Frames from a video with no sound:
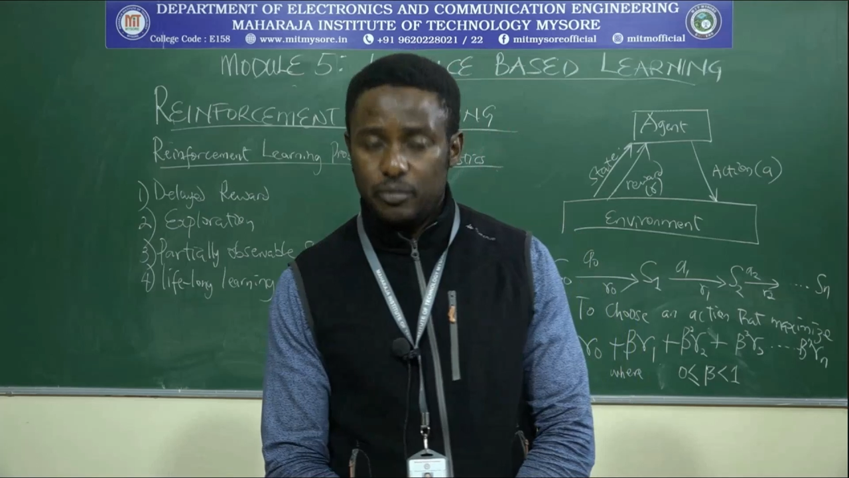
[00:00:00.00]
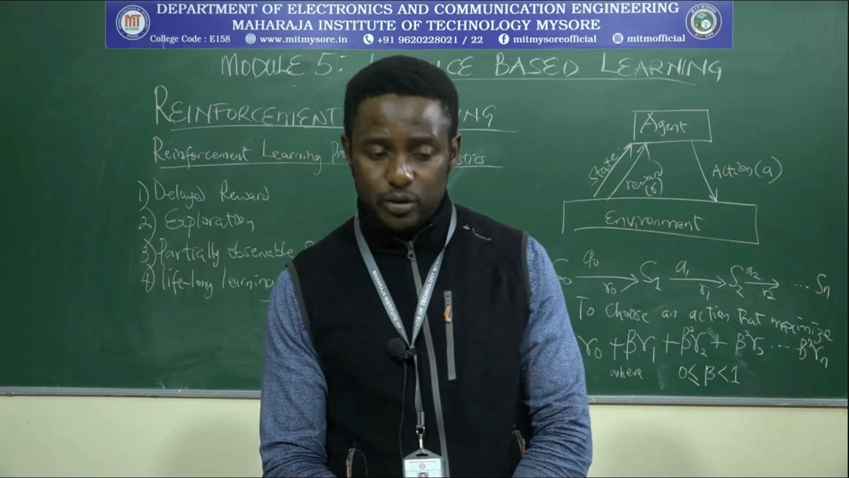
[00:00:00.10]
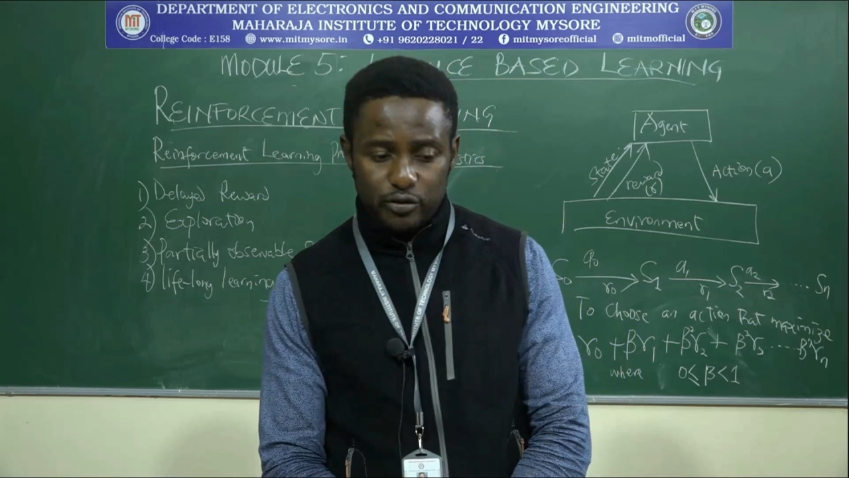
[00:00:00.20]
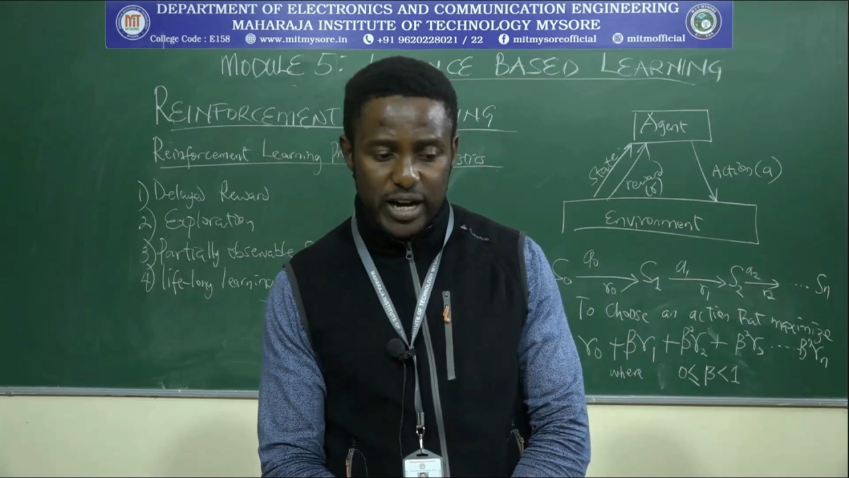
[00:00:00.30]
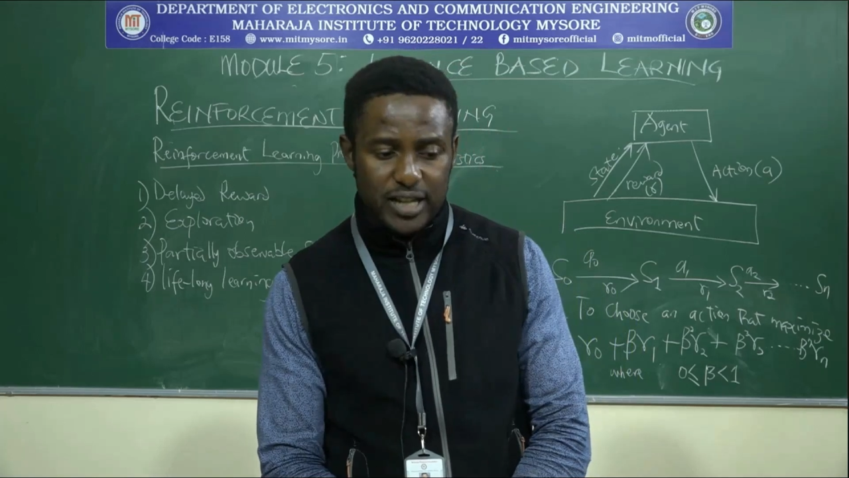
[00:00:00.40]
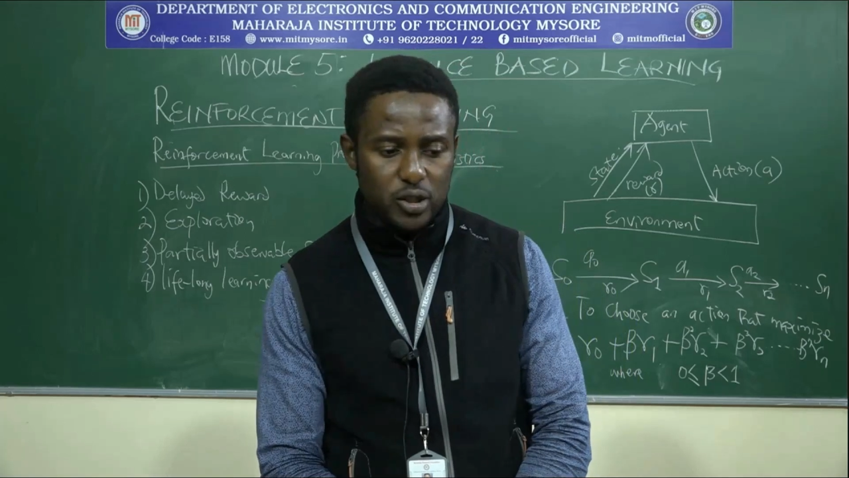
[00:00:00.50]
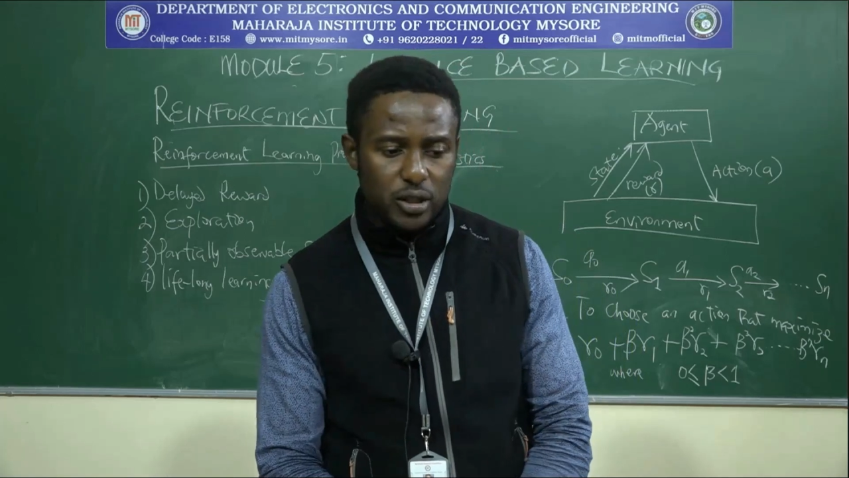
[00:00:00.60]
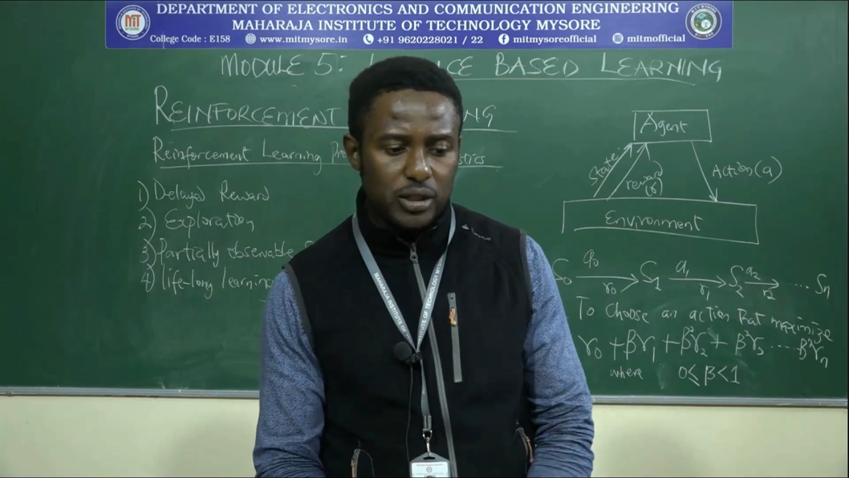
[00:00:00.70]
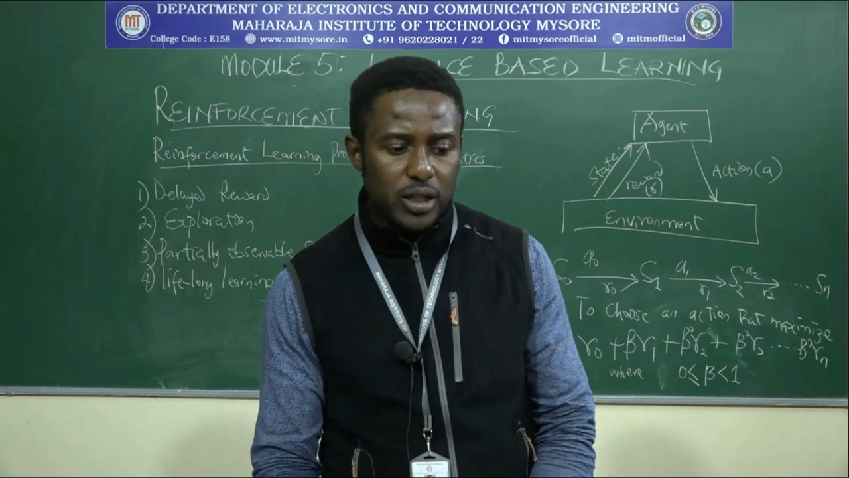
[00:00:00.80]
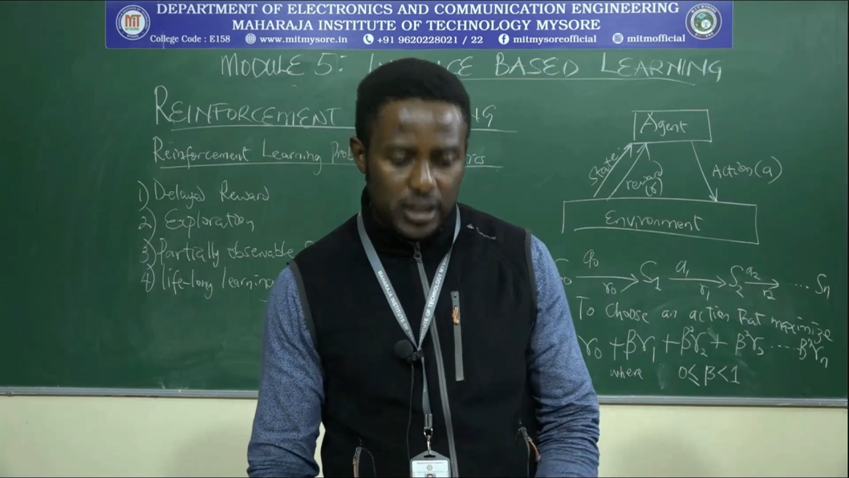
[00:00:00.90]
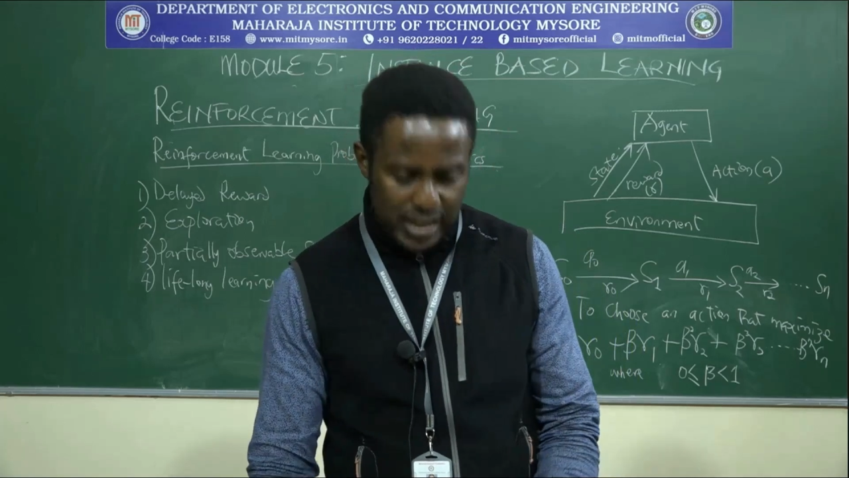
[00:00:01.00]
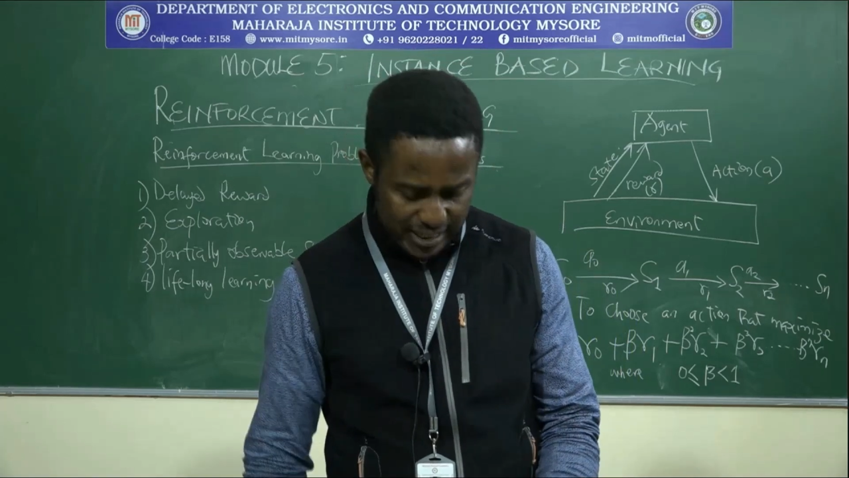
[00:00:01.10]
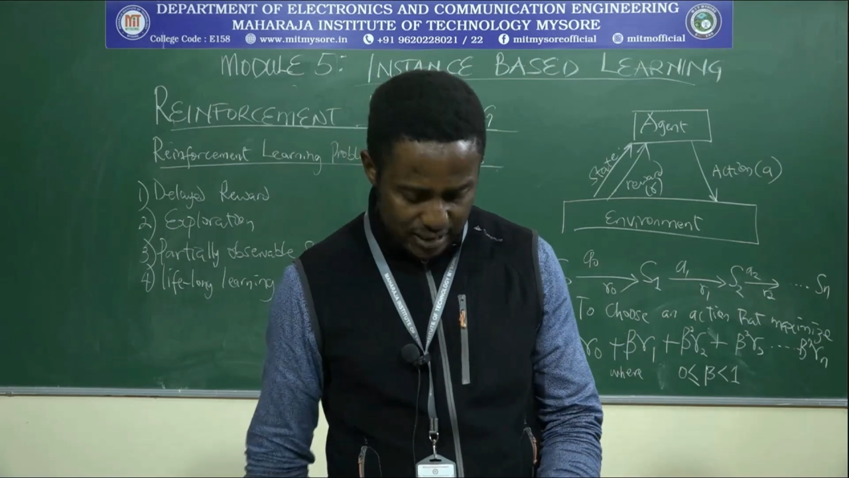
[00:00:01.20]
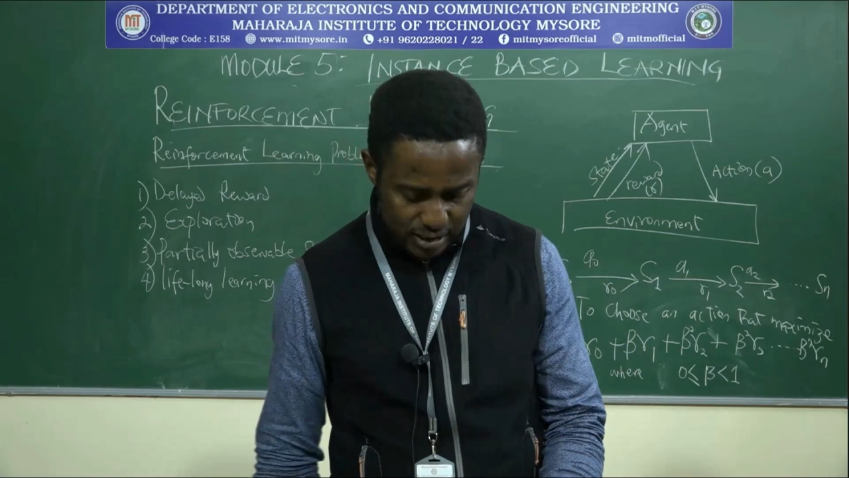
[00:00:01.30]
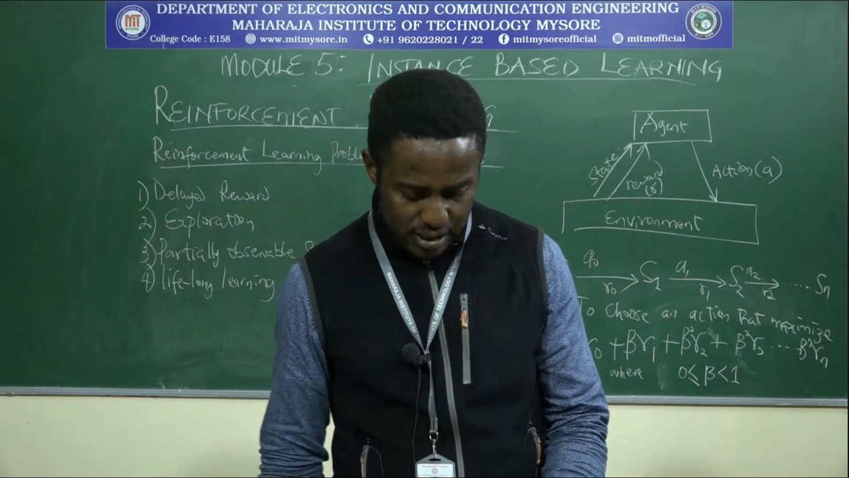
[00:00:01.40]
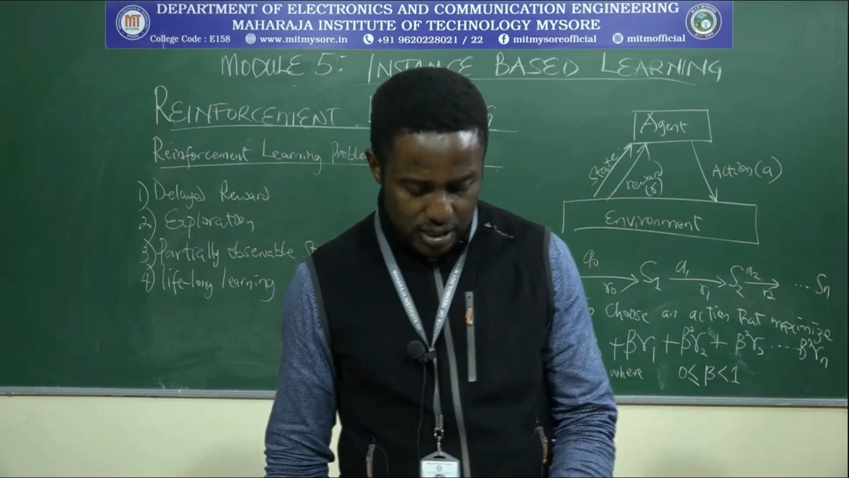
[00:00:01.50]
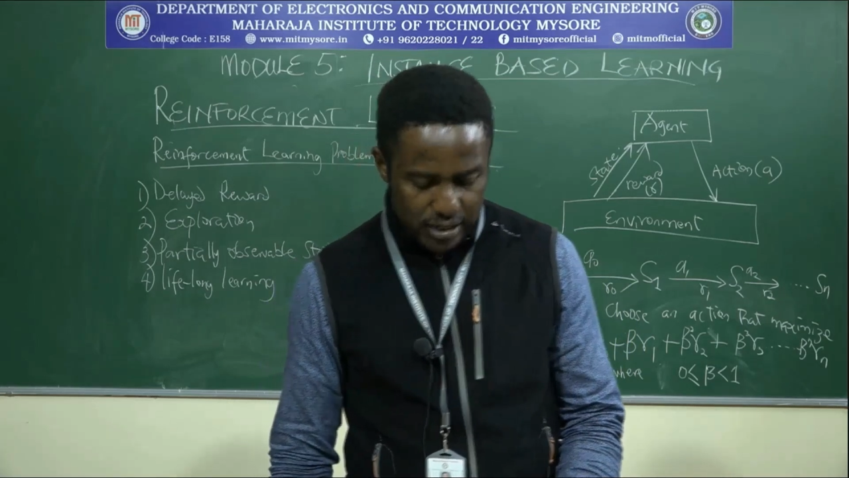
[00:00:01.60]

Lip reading: improvise on that.